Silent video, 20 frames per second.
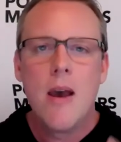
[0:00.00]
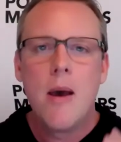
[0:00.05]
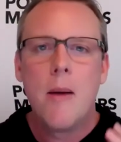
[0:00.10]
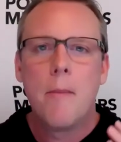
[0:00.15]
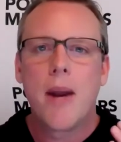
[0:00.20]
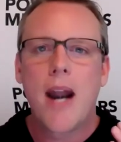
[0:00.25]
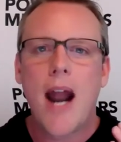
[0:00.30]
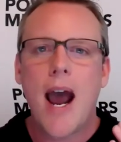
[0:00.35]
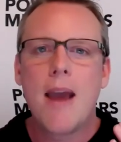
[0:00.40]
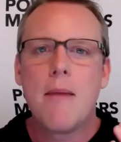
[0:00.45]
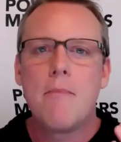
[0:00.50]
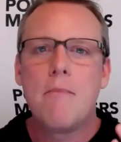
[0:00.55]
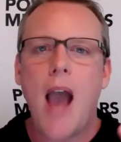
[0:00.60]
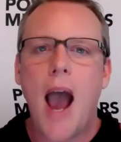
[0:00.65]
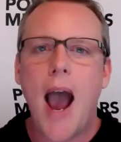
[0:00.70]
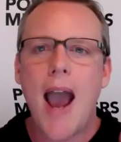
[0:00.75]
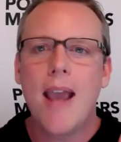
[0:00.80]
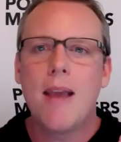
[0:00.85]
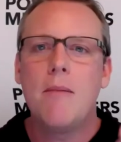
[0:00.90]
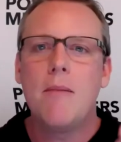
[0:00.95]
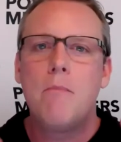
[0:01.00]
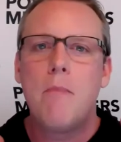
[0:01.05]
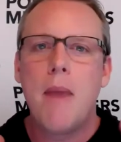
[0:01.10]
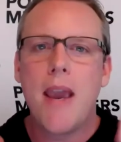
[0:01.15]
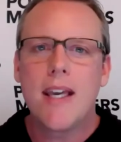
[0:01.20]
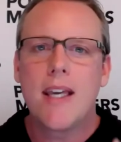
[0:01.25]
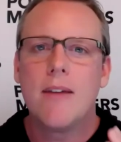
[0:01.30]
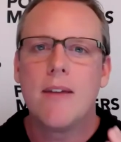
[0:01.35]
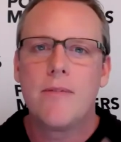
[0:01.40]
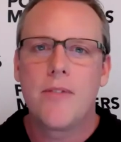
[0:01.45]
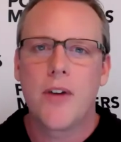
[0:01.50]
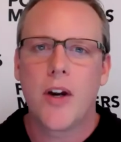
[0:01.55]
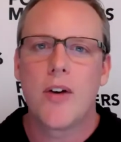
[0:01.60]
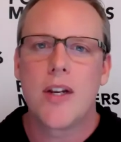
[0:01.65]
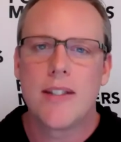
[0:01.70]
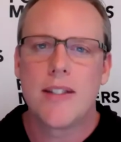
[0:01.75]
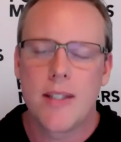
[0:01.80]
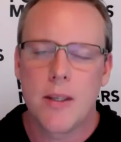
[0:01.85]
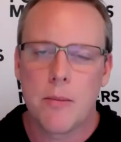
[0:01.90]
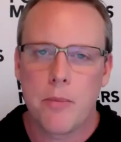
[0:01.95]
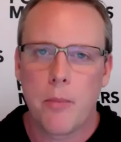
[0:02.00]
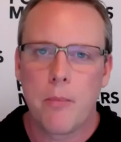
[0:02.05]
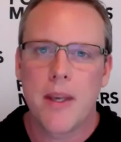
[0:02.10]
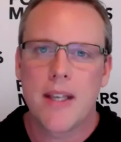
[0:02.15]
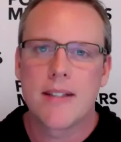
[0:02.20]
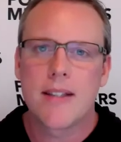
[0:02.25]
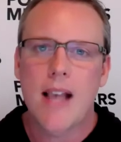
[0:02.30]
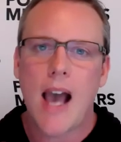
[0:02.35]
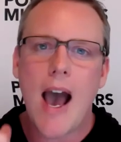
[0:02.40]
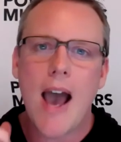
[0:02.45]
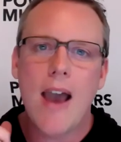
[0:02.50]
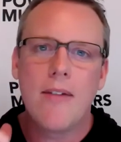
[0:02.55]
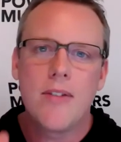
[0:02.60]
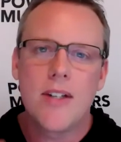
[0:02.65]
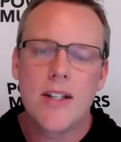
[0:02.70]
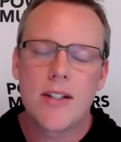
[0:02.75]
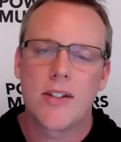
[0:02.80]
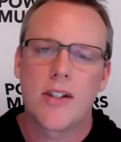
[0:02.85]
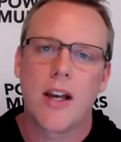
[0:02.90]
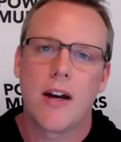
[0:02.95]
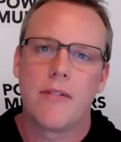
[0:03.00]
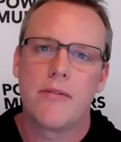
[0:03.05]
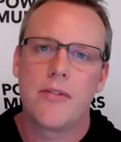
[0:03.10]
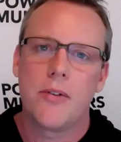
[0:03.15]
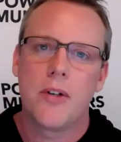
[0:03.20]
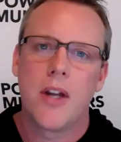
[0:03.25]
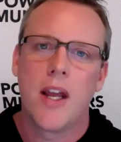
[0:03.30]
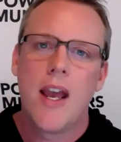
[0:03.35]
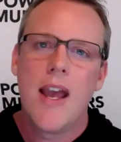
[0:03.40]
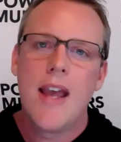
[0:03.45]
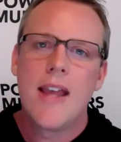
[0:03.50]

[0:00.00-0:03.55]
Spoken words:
But I make it very simple because I've discovered